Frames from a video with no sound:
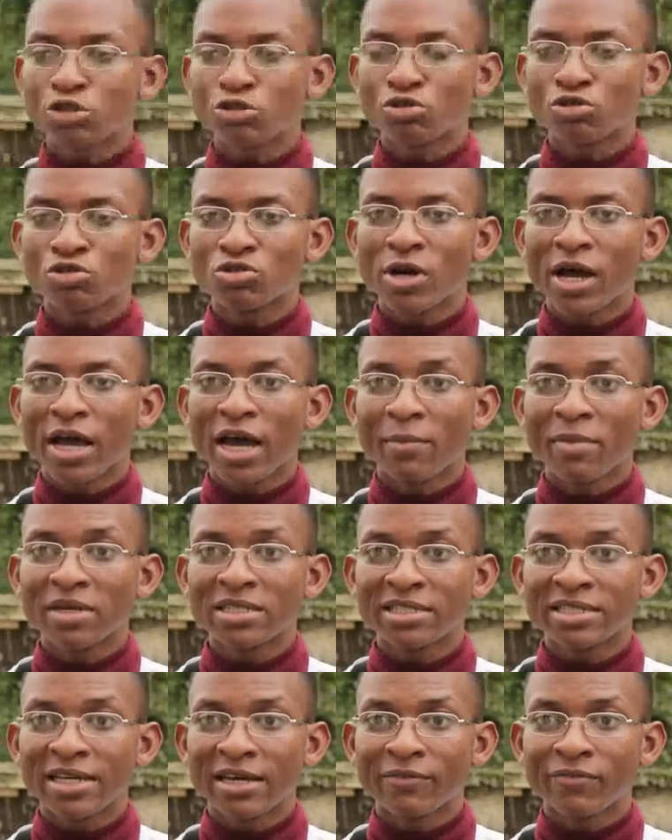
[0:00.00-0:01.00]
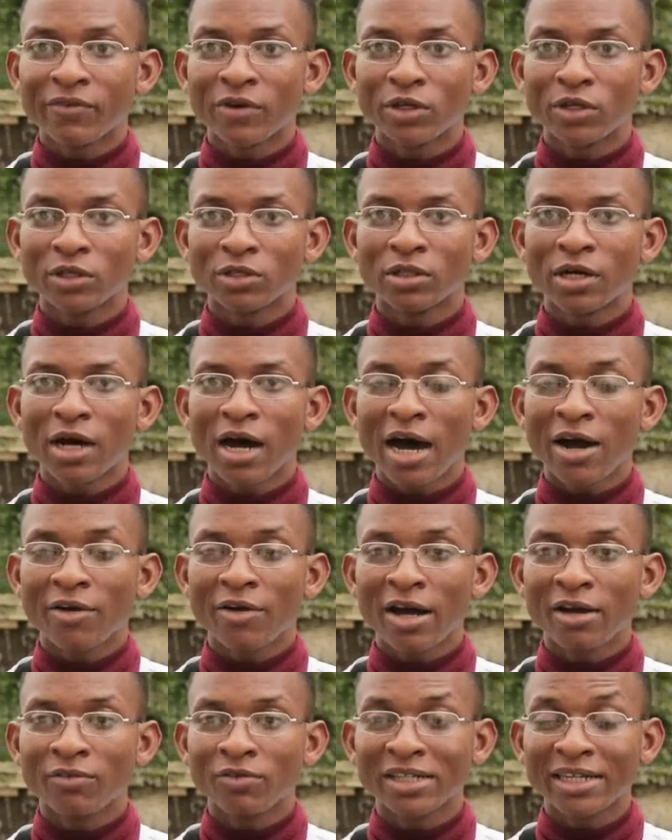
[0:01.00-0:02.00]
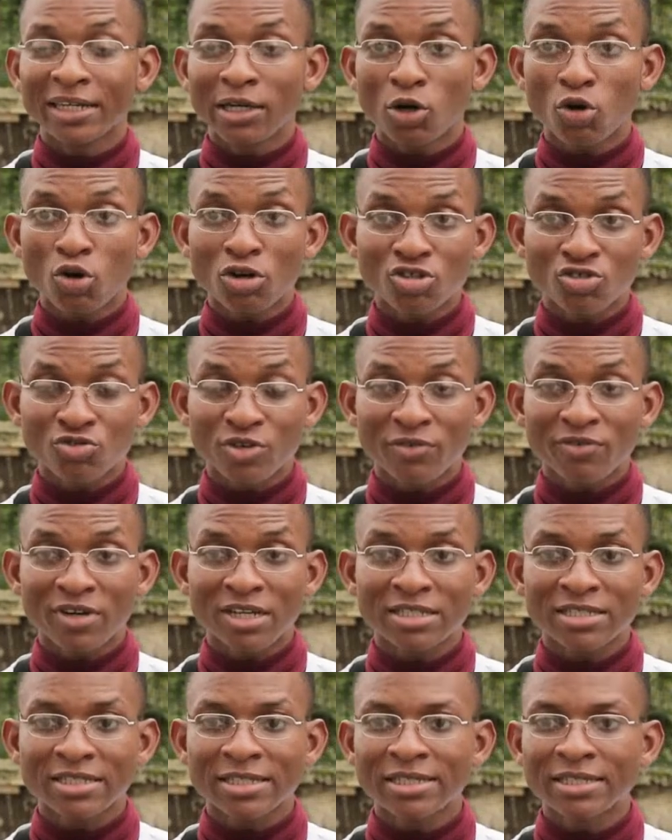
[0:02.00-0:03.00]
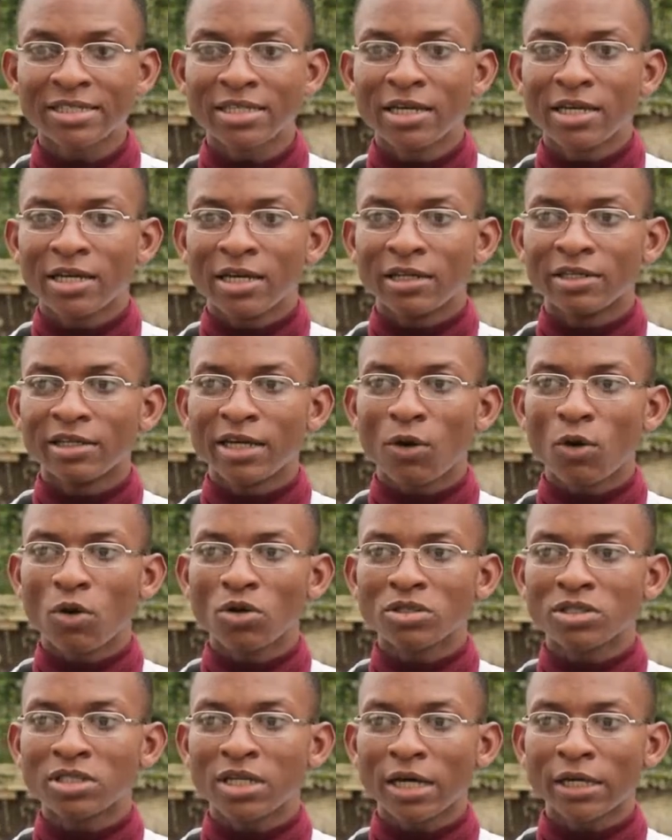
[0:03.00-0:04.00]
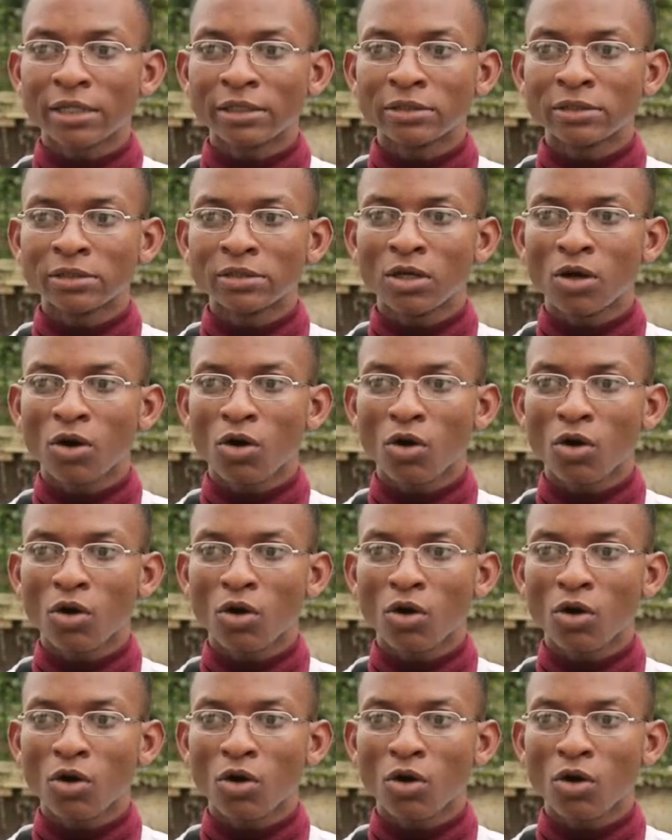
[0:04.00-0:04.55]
to MSF uh, arriving in Cross River State, there was an